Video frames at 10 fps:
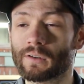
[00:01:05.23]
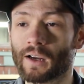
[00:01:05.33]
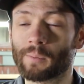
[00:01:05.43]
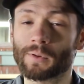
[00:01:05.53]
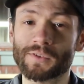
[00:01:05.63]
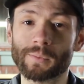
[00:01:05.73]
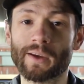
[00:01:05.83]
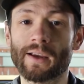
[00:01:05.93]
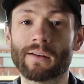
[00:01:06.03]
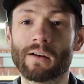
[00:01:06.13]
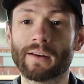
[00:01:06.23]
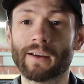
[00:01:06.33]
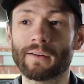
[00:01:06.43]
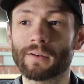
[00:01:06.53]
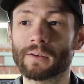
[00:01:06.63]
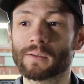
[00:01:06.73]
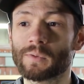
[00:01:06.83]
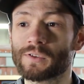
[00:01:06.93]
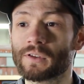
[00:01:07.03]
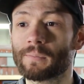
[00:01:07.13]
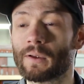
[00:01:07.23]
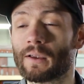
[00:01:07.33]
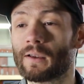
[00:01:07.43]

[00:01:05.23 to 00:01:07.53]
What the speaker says: couplers that we had on hand here at the museum.